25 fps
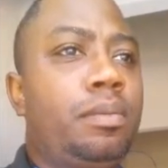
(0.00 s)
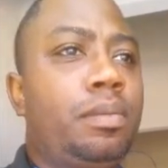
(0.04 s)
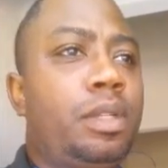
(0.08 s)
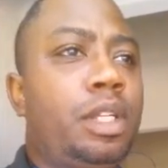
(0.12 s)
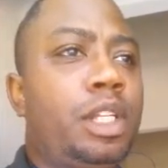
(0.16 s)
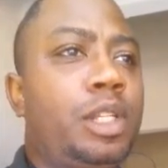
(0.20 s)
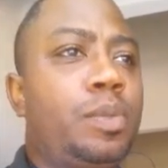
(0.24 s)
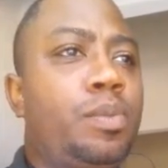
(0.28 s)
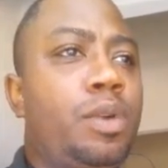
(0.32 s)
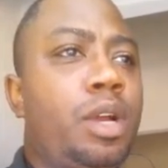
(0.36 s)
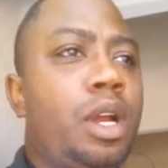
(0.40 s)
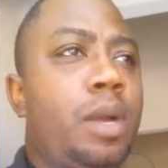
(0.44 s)

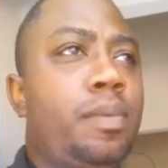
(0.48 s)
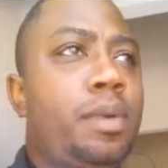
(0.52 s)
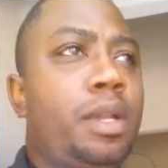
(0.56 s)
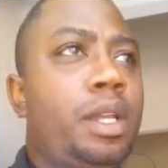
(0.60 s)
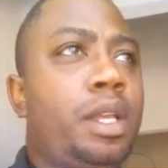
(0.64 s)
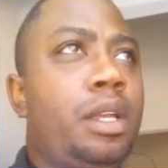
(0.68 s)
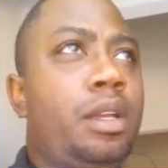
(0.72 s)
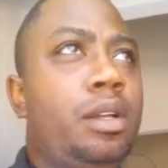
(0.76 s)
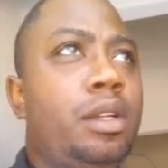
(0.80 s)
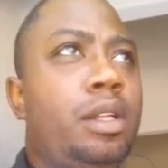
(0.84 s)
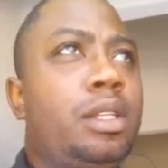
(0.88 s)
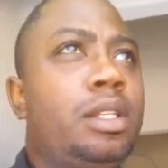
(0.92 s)
This
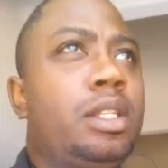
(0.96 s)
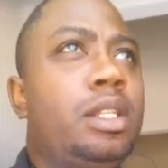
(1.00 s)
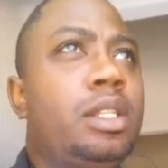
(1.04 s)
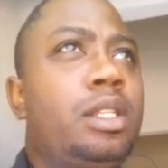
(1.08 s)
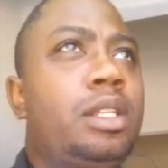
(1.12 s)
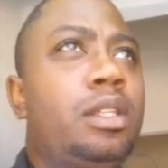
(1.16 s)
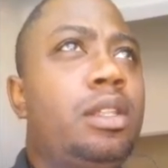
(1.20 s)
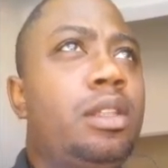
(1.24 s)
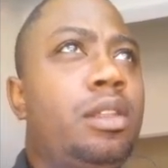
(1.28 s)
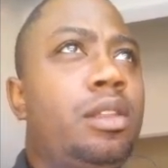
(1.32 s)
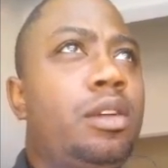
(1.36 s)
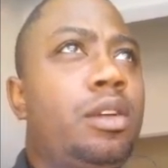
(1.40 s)
property here, this
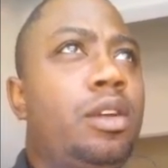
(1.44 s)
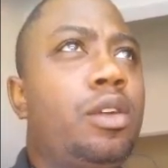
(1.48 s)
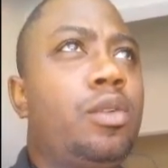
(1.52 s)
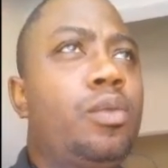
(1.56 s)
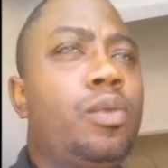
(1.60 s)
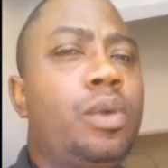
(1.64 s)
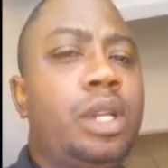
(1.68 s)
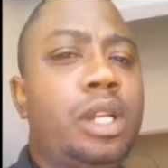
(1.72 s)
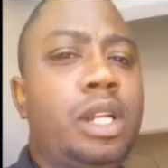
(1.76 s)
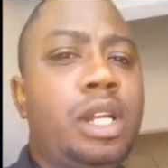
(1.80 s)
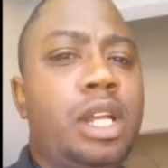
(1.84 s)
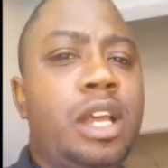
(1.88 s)
is the third one